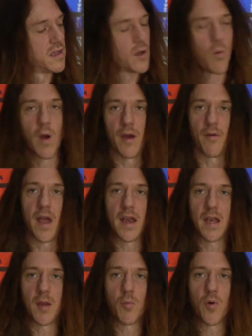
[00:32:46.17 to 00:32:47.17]
quite right
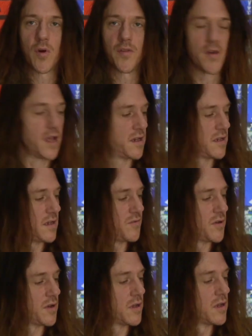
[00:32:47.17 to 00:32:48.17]
anymore, and they're not
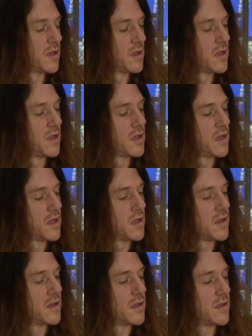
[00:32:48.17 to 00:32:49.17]
delivering
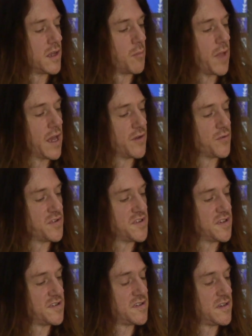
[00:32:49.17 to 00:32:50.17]
the amount of
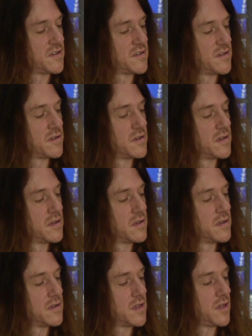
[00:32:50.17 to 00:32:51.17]
resistance
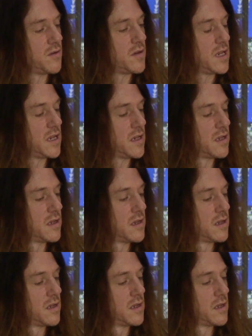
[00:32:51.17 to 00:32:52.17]
that you need
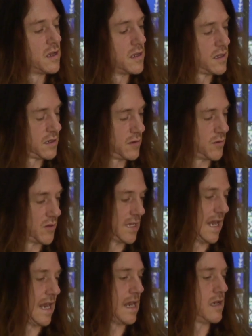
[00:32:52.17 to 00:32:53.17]
or
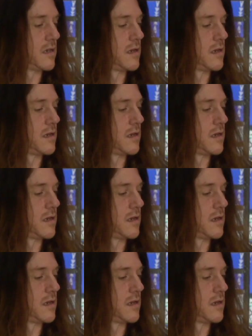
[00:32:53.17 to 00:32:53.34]
gain.